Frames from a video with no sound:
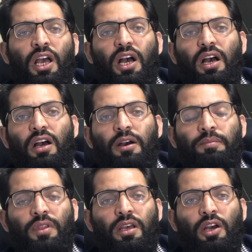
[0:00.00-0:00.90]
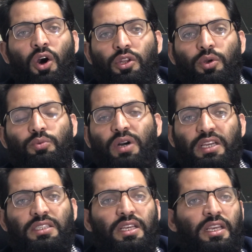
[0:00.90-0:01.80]
on your
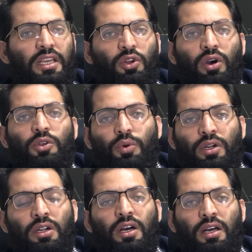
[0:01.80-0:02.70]
writing and on your